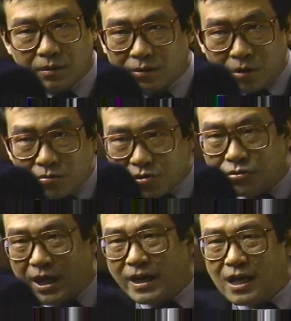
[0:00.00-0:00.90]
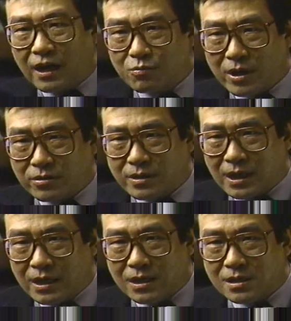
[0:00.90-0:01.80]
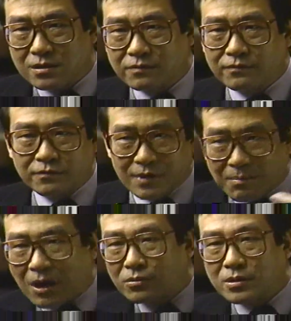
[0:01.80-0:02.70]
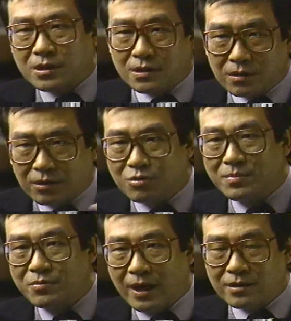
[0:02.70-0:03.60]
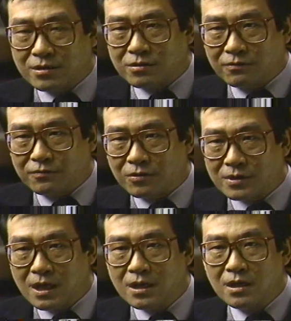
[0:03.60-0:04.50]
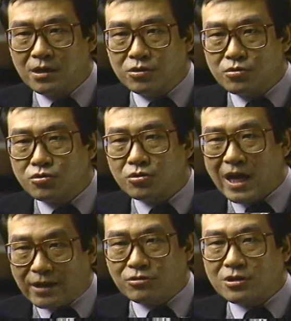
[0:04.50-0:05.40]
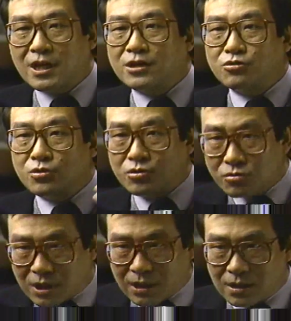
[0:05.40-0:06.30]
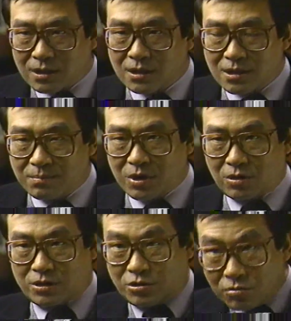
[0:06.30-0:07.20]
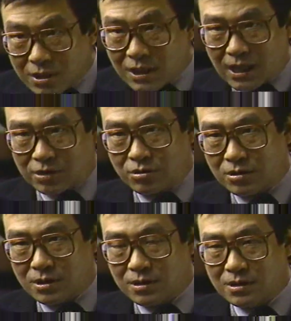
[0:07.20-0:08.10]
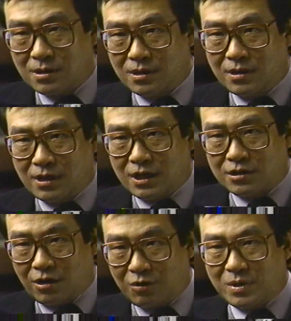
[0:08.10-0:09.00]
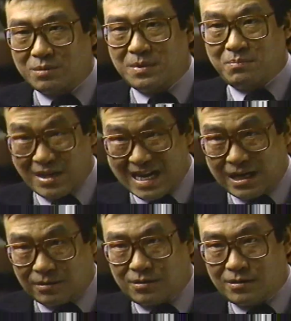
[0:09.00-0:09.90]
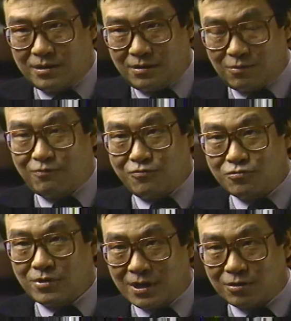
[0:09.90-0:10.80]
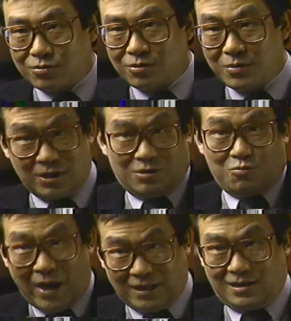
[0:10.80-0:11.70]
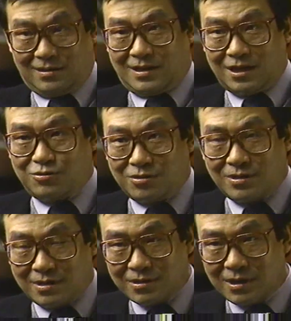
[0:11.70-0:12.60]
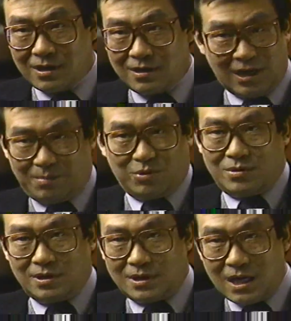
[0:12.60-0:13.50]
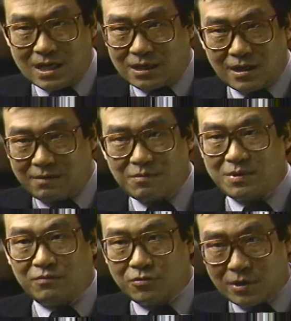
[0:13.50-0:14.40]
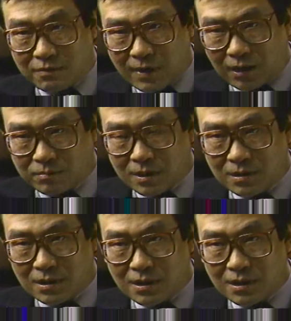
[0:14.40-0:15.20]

don't use any kind of Western ideas of democracy or human rights and so forth. You should exercise your duty, because duty consciousness has always been pronounced in the Confucian culture, whereas rights consciousness up to this day has never been fully developed. What do you